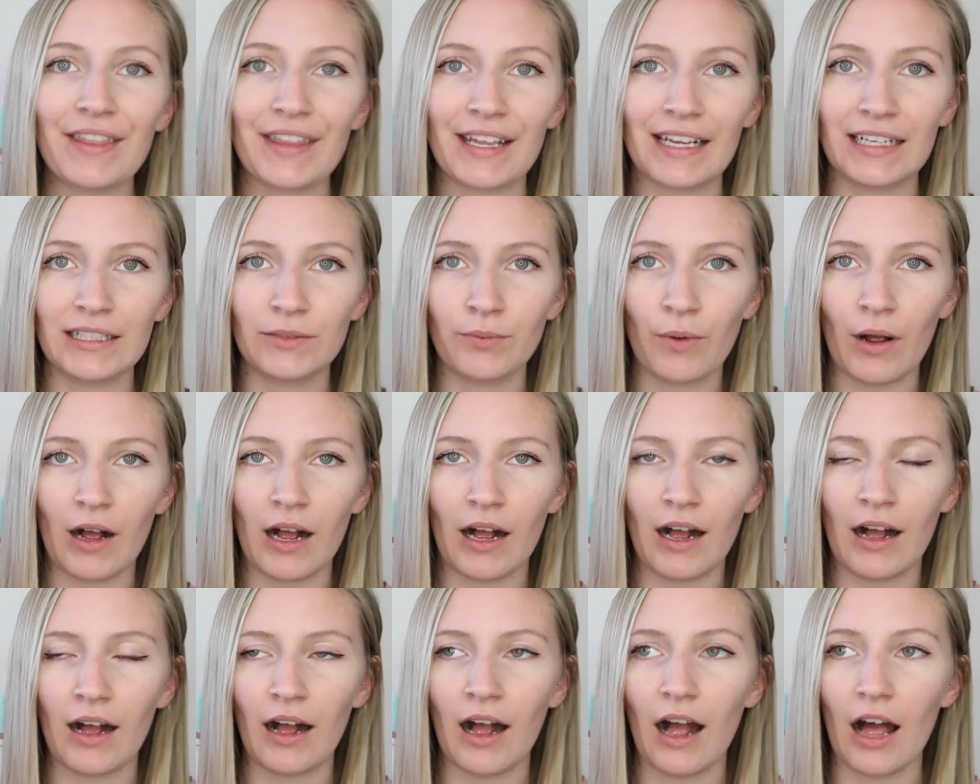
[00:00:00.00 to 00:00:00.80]
these
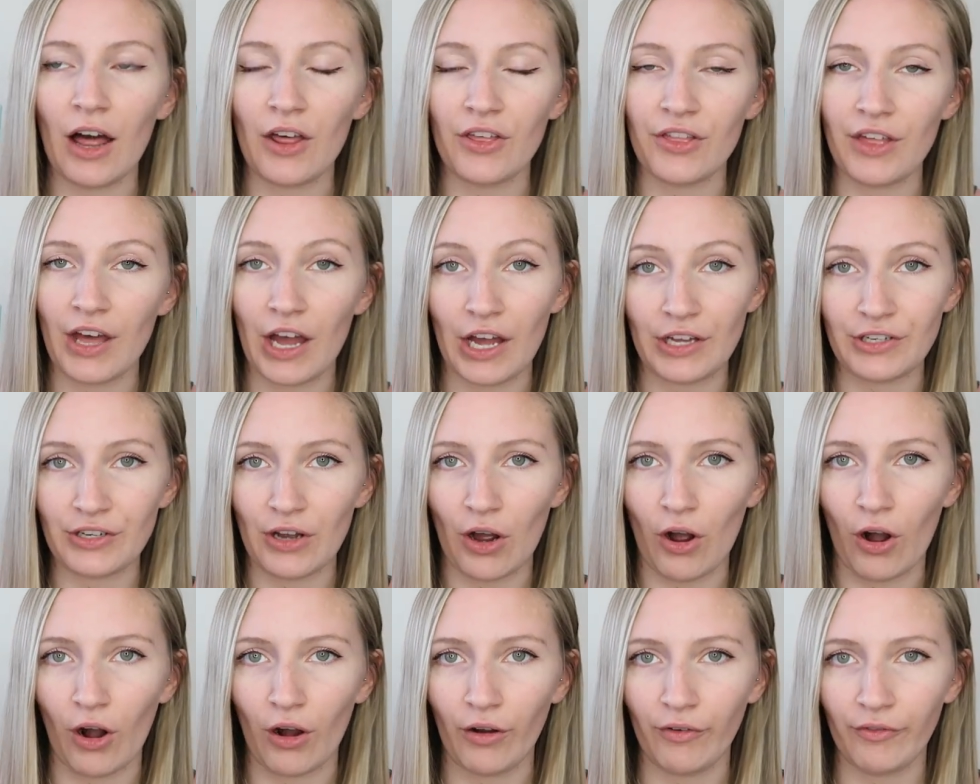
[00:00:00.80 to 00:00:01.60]
were a
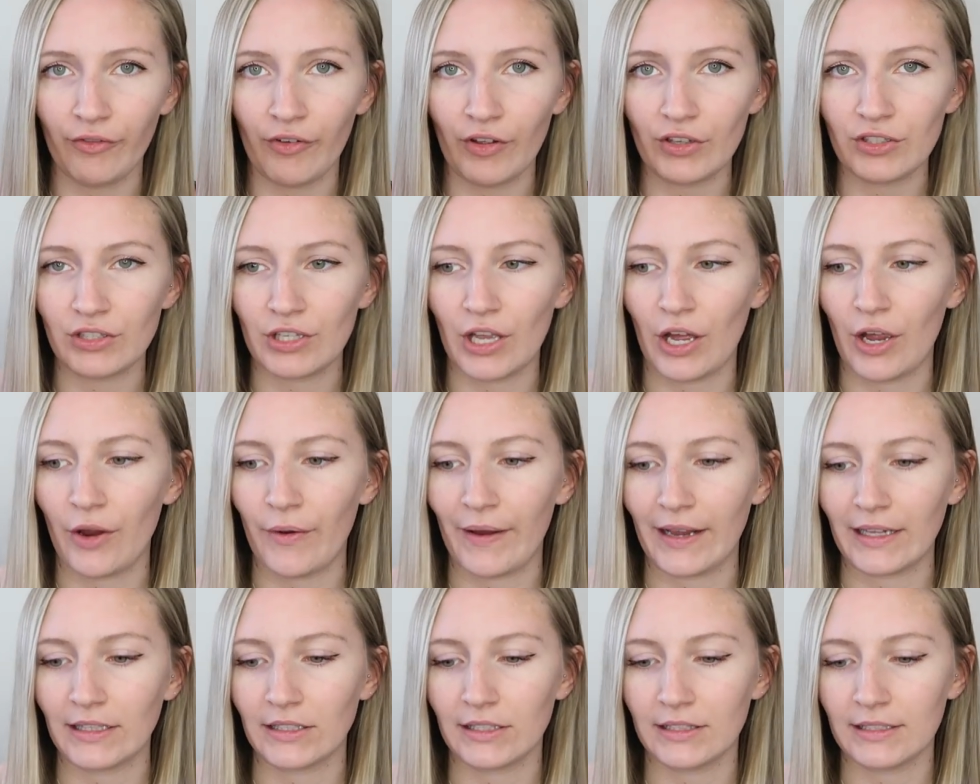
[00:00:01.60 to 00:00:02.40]
third off. So
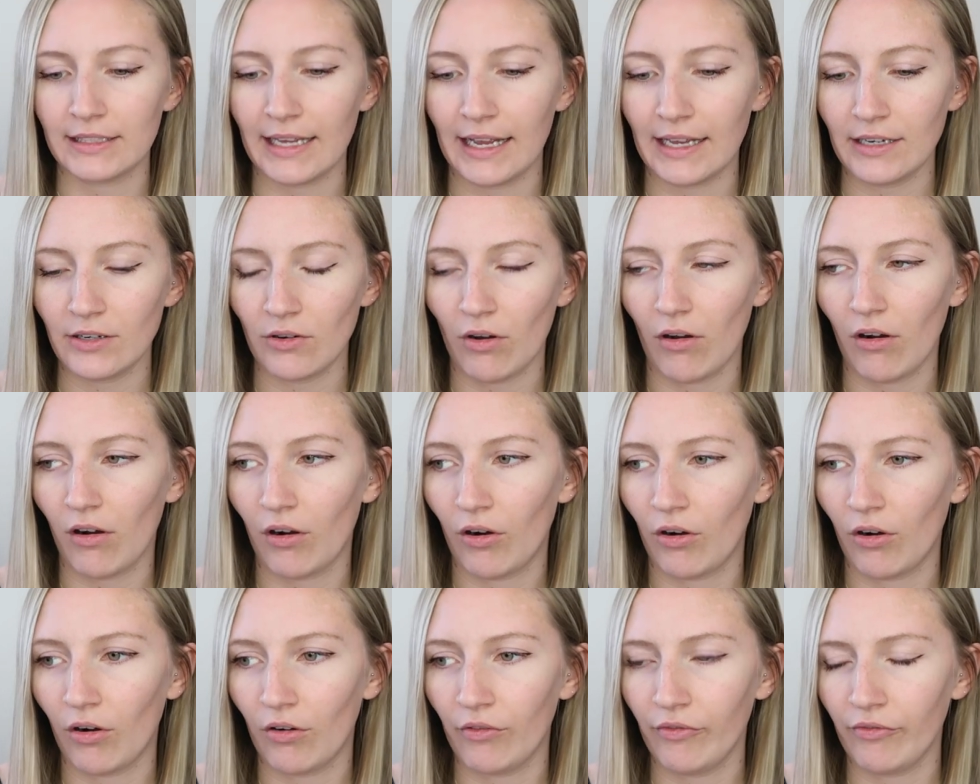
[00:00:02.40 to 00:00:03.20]
instead
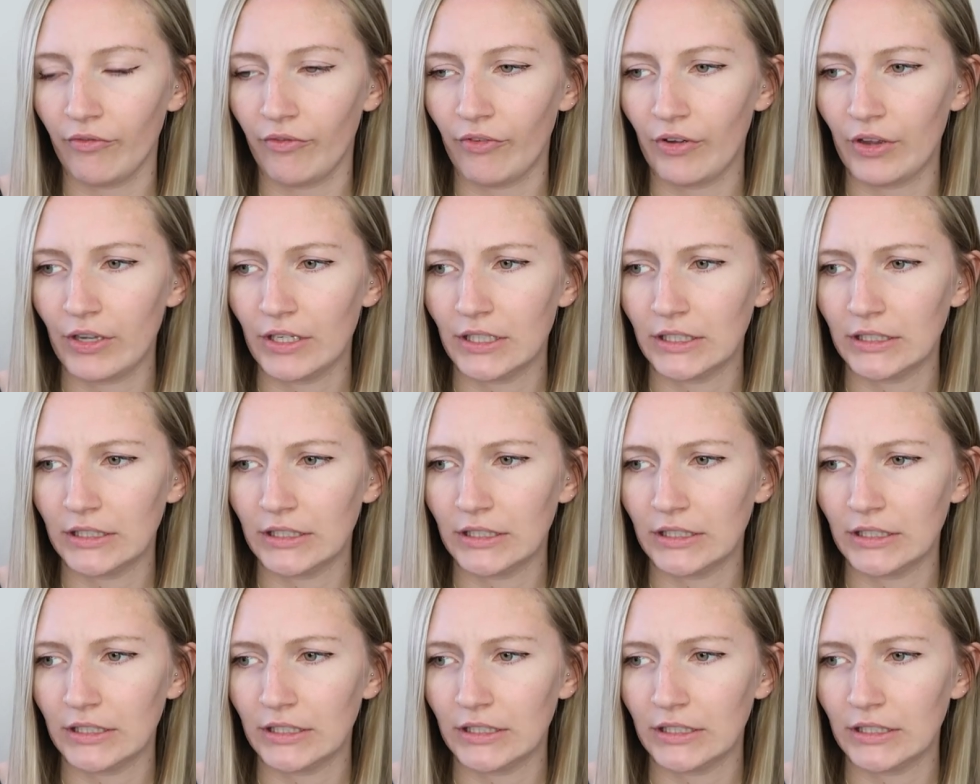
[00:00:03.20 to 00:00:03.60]
of,